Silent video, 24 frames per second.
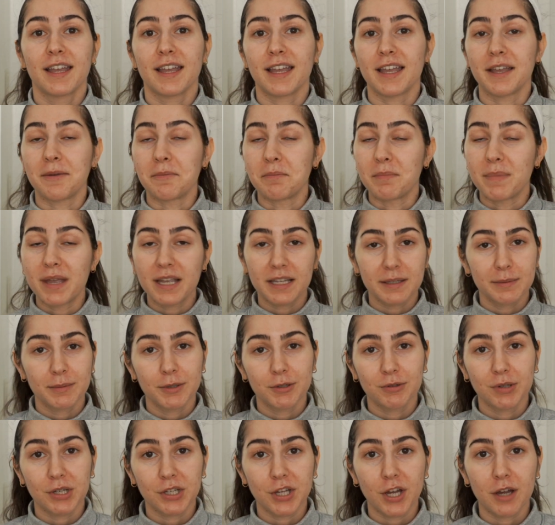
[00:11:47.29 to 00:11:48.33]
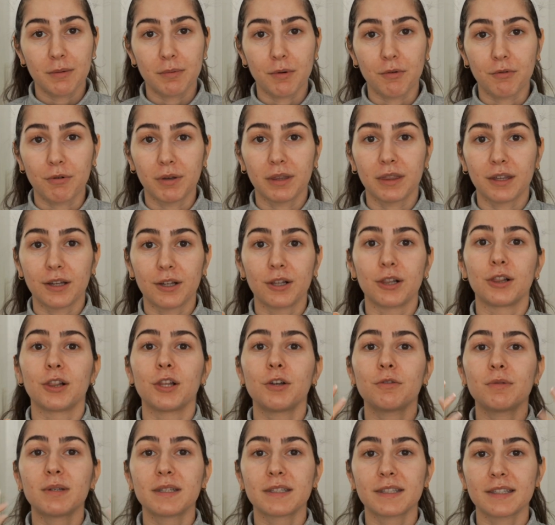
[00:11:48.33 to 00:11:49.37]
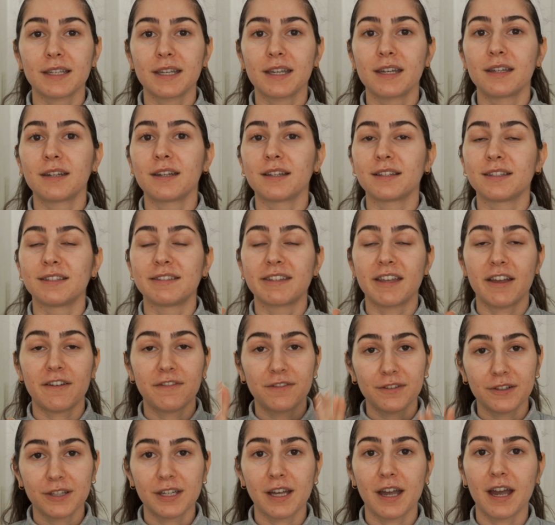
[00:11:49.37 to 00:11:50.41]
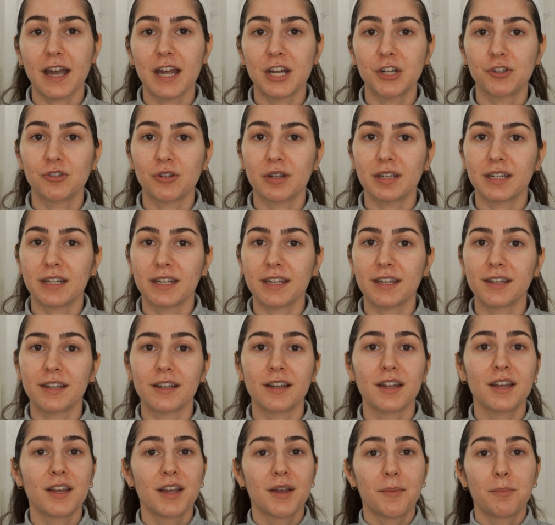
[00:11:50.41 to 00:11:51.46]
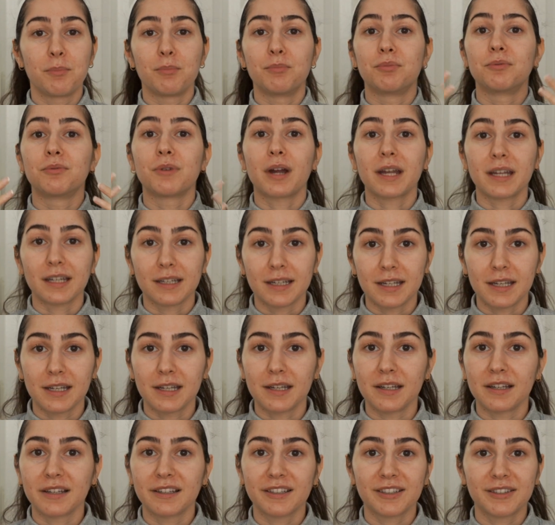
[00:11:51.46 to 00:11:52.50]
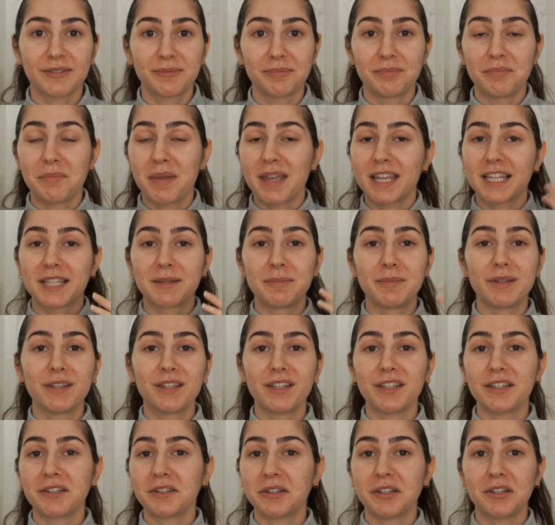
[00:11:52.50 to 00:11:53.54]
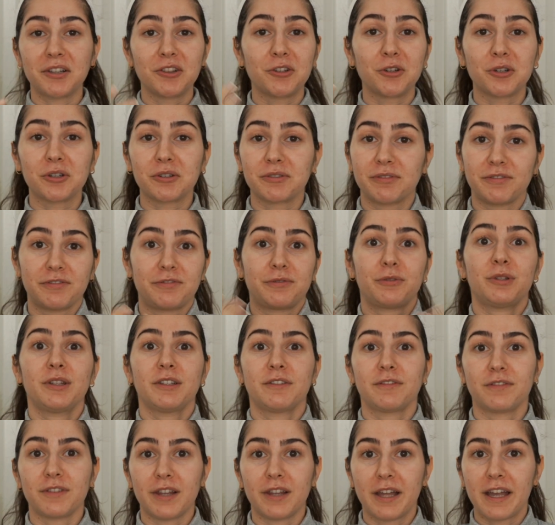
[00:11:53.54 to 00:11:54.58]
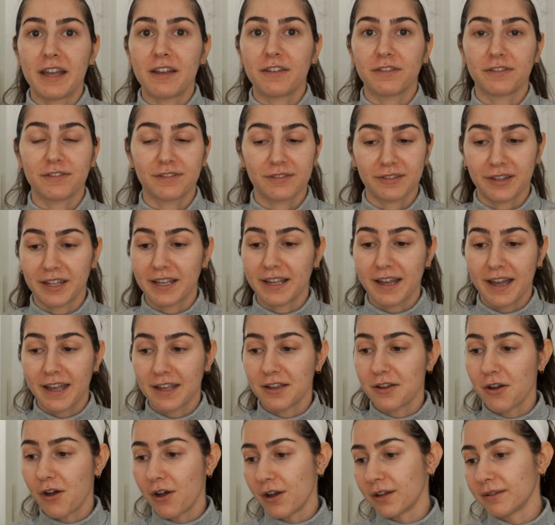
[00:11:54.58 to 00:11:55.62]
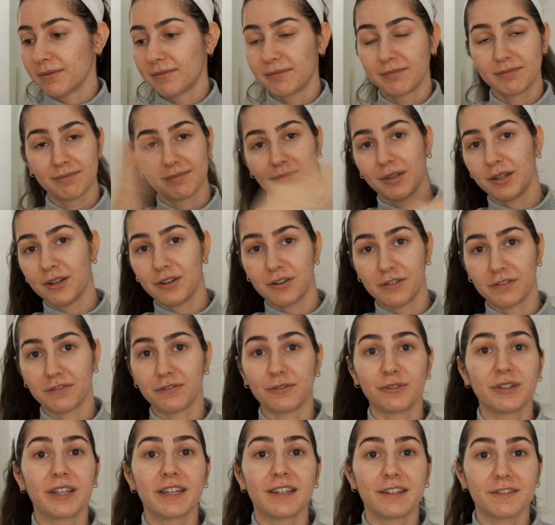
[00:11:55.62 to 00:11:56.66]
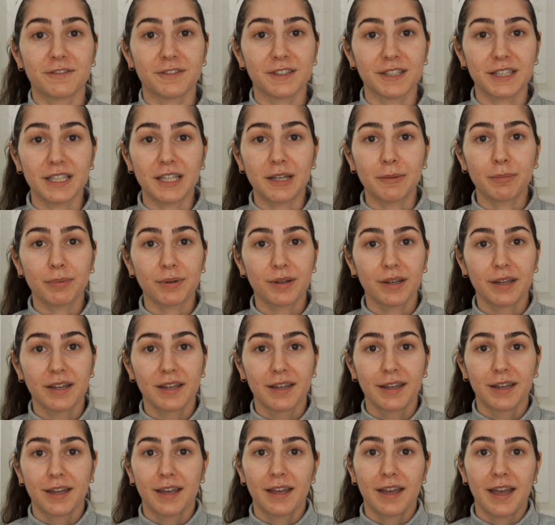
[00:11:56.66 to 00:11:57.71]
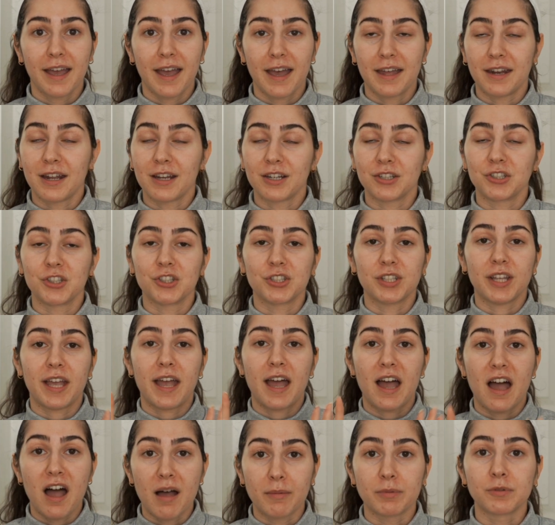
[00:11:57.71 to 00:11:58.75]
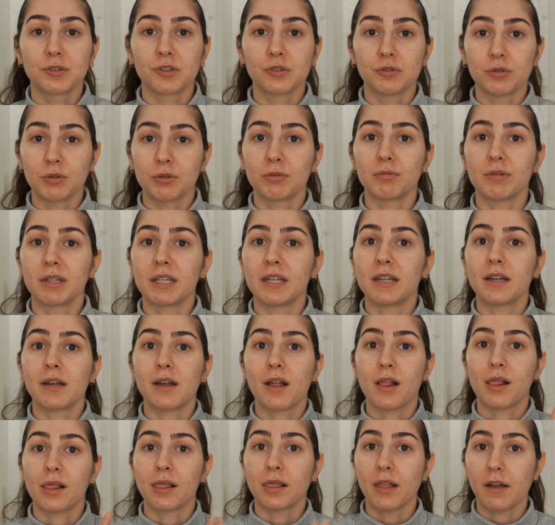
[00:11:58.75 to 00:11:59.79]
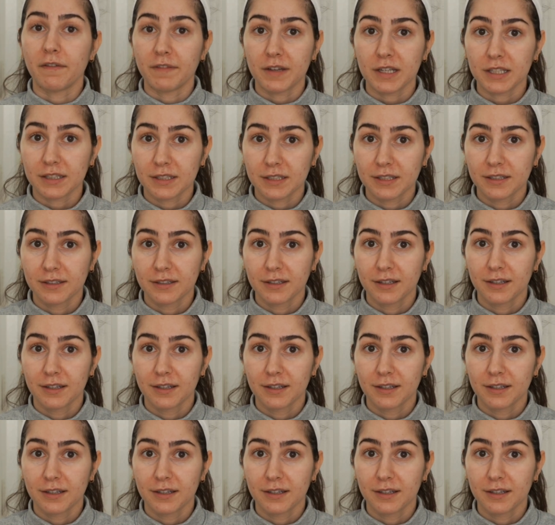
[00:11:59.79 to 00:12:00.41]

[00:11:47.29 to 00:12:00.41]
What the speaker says: It makes me wake up with glowy skin, definitely hydrating, brightening, makes me look full of life, like I got a full night of sleep, and I just absolutely love it.